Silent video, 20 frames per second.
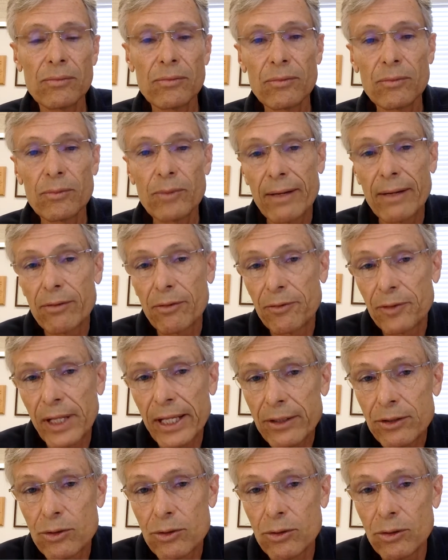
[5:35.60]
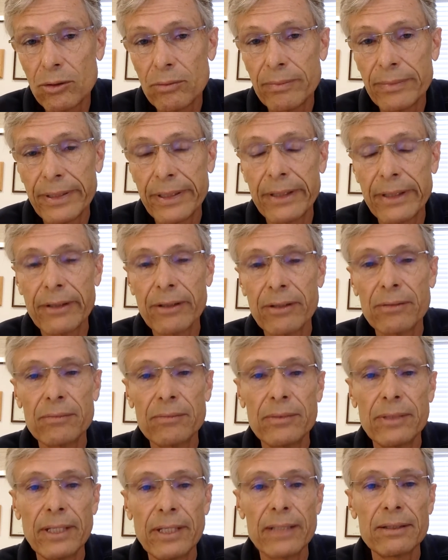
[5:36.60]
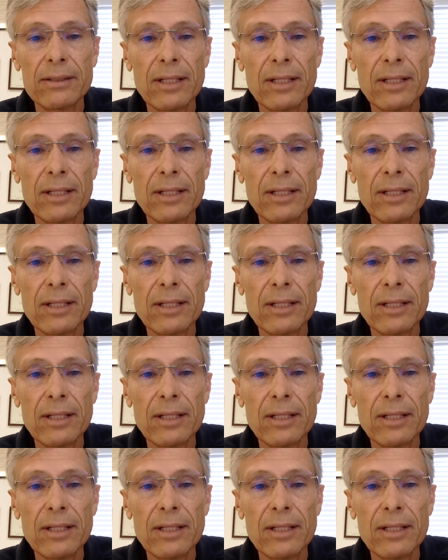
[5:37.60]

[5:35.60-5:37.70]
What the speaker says: we have a flight school here at